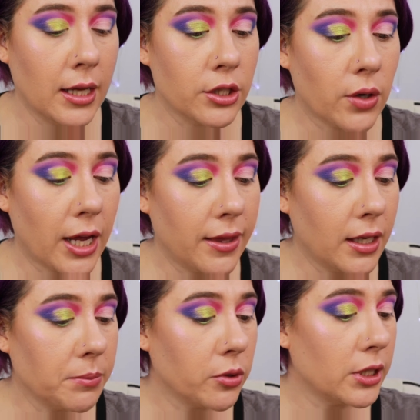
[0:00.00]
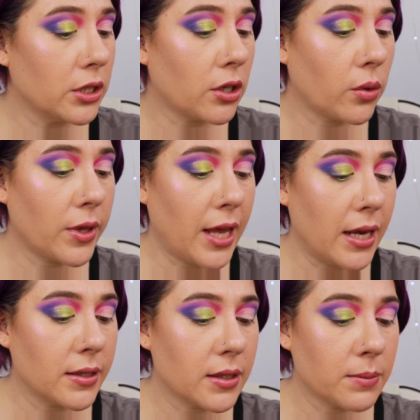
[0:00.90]
So I think I'm going to start with
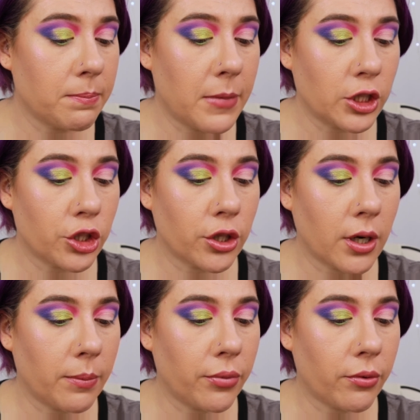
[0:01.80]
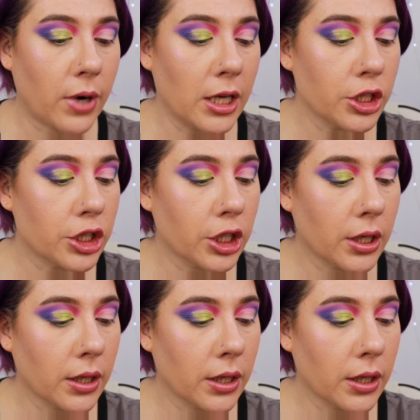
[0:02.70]
a smudger brush,